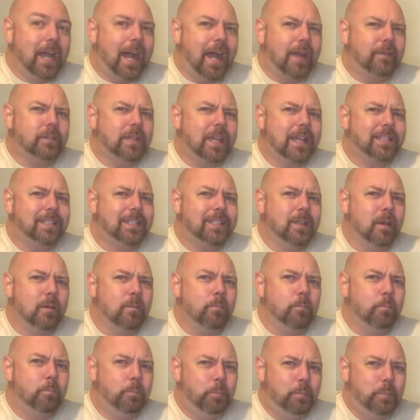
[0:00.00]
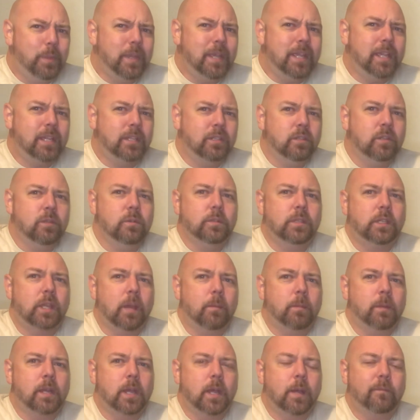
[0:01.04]
I've got some big news
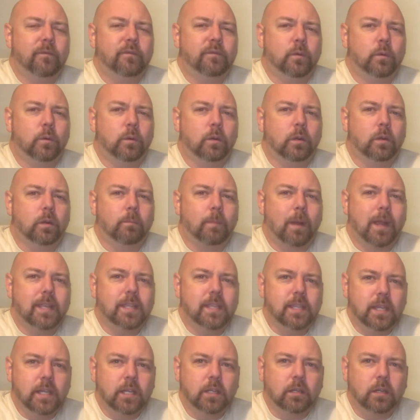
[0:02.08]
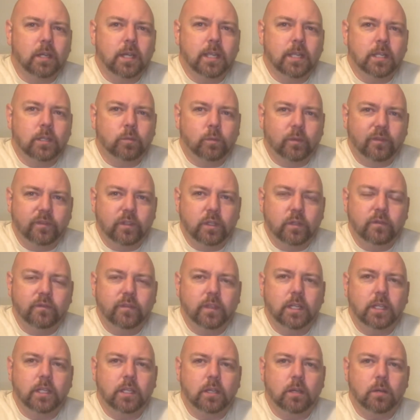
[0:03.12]
coming up for my year in review
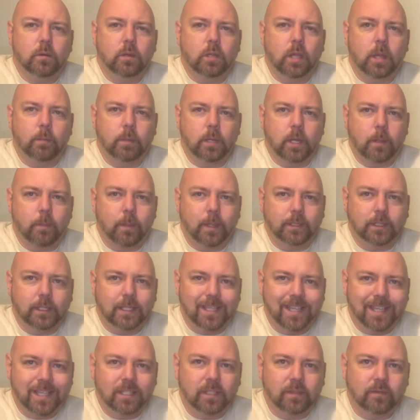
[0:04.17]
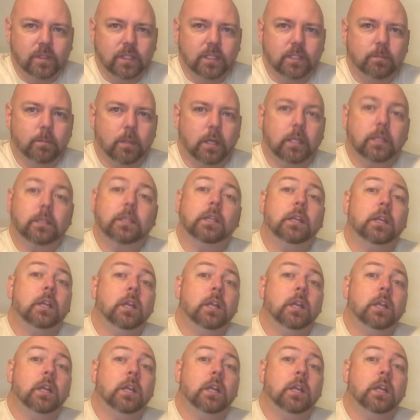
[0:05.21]
video coming up at the end of this month.